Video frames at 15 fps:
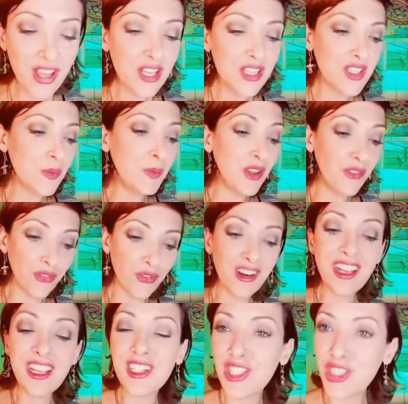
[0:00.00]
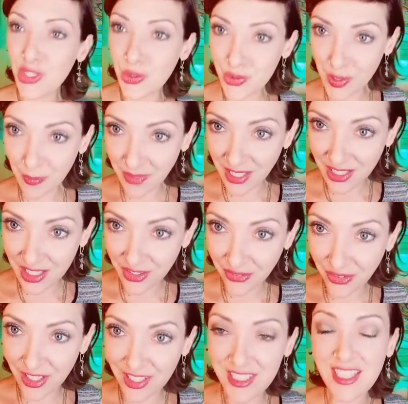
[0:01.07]
to be free and to do something
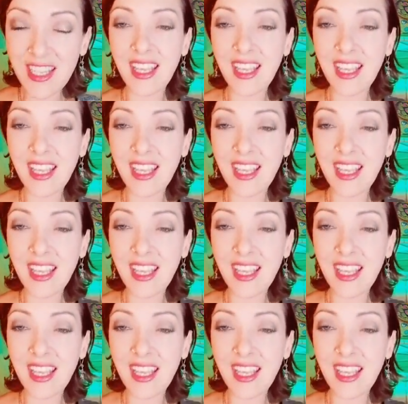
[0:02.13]
different.